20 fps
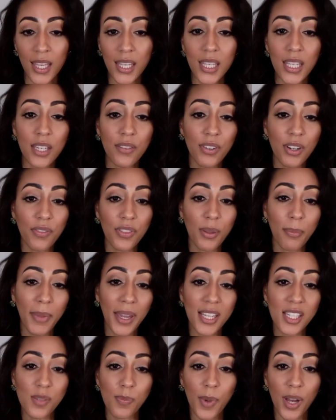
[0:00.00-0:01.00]
Even if the
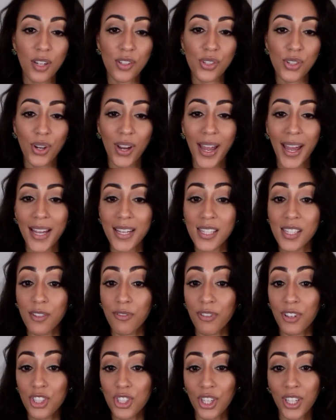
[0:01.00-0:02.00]
main sponsor has
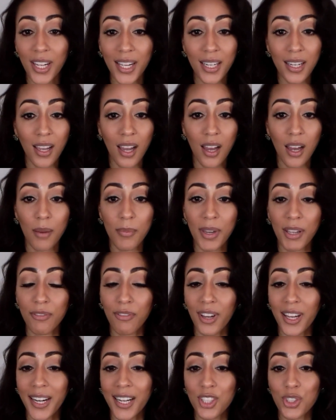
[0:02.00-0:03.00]
sufficient income and
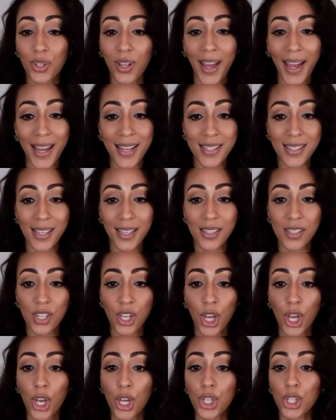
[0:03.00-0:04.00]
financial assets,
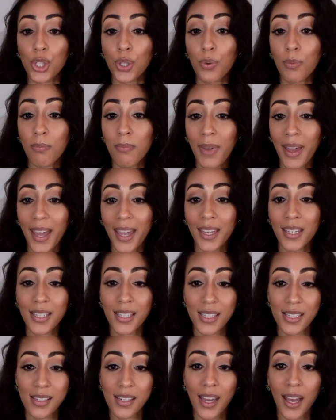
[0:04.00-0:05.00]
you may
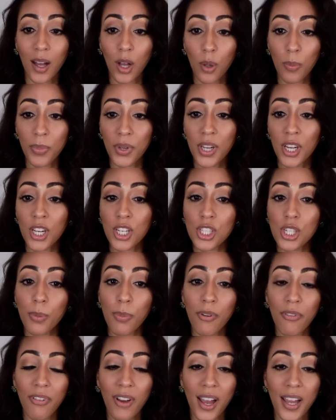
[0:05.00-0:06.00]
need to help to
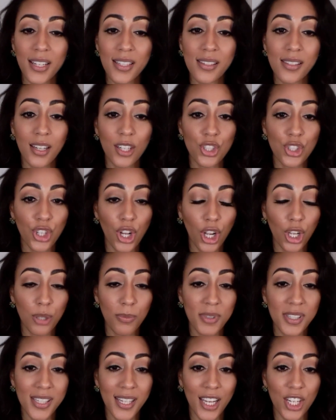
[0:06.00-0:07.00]
provide such
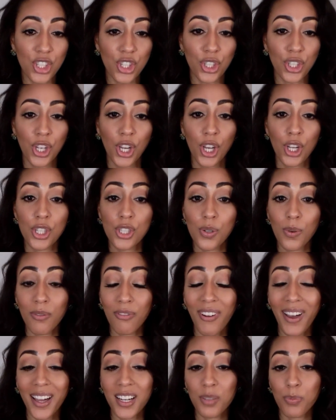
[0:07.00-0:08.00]
documentation to in
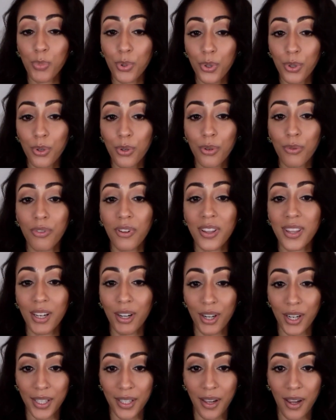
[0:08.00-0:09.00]
fact prove their
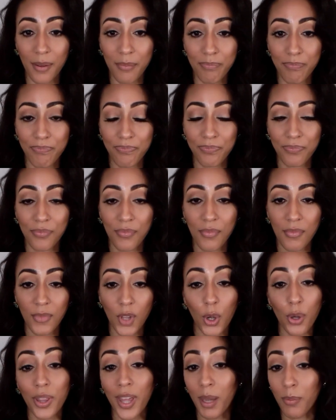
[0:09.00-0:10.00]
income,
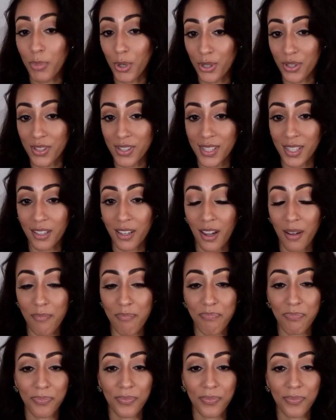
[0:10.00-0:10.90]
or that person's income.